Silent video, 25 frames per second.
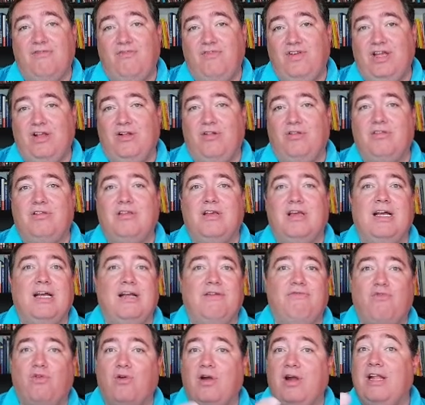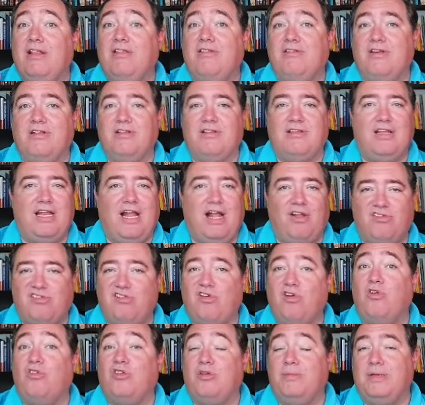fields. For instance, and I'll
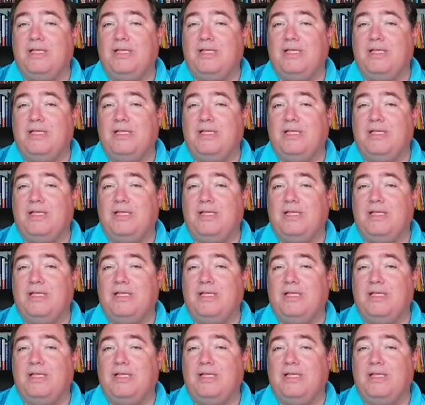show some